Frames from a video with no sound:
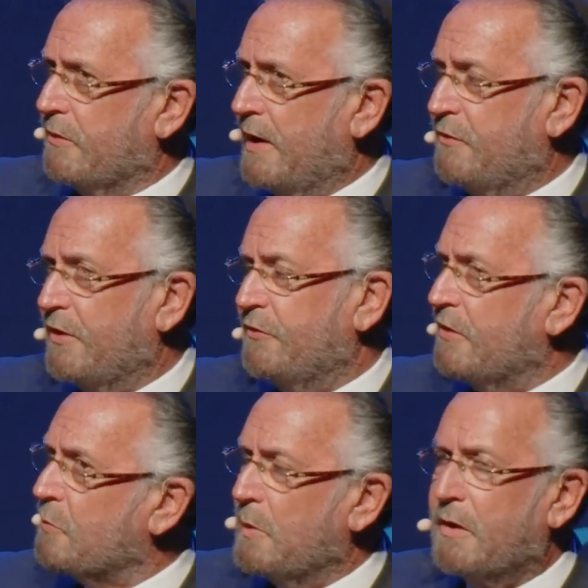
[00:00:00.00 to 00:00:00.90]
and
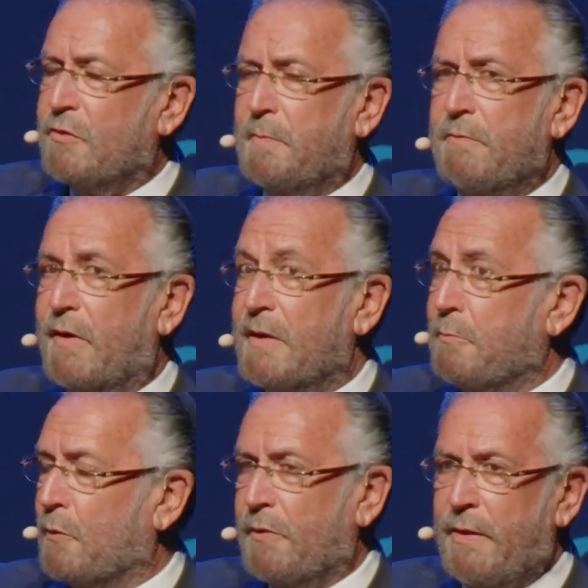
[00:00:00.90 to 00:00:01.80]
AJC's work has been very
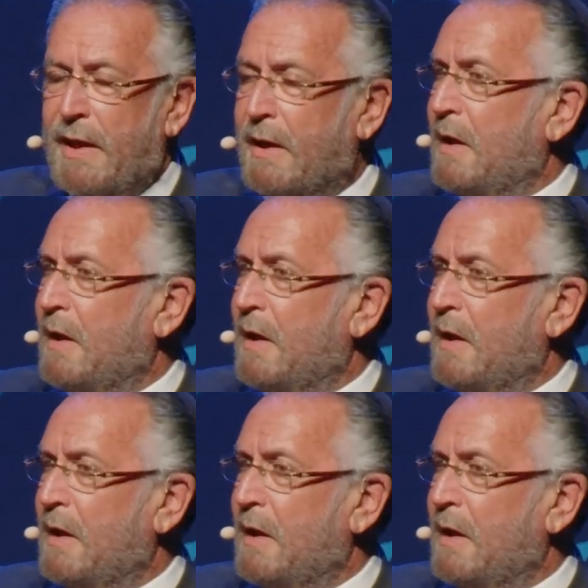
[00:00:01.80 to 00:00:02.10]
important there,